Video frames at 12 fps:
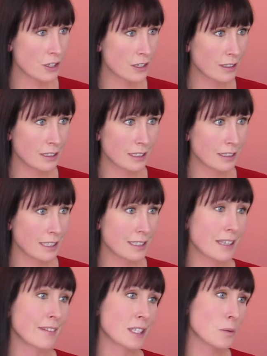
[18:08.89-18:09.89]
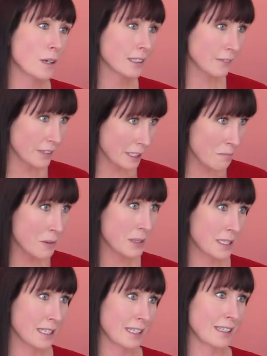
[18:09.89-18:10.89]
I think that's why I love the
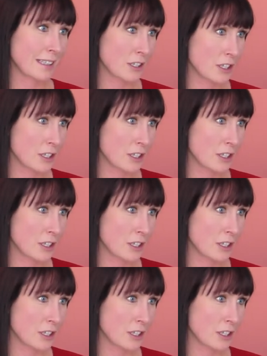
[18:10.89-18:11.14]
in-person connection,